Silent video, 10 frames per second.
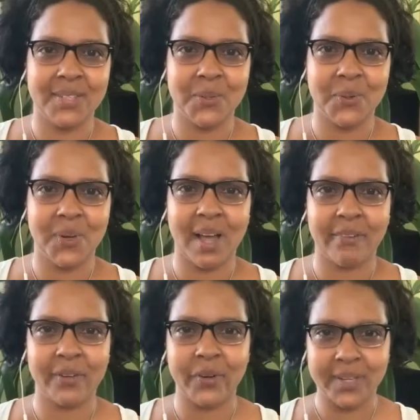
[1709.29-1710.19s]
So,
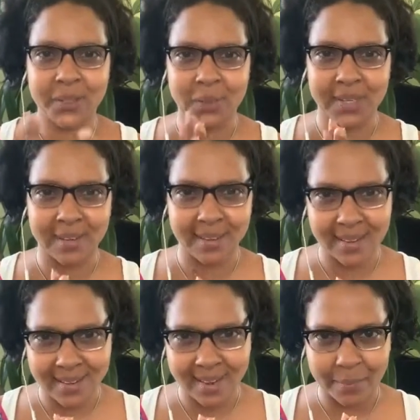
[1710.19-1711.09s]
have a great week.
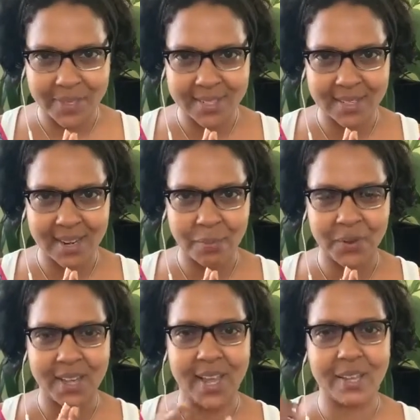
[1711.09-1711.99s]
Namaste. I'm
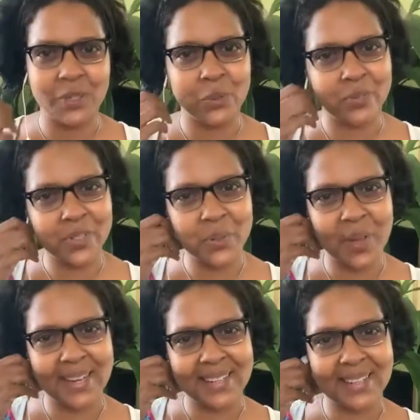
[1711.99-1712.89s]
going to hand you over to
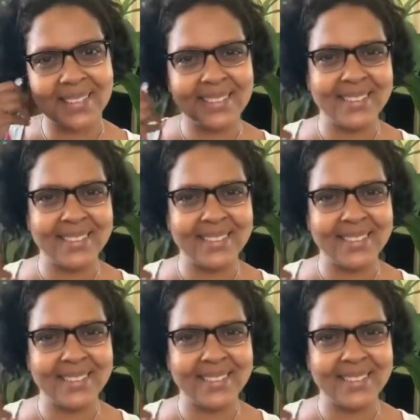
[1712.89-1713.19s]
Wendy.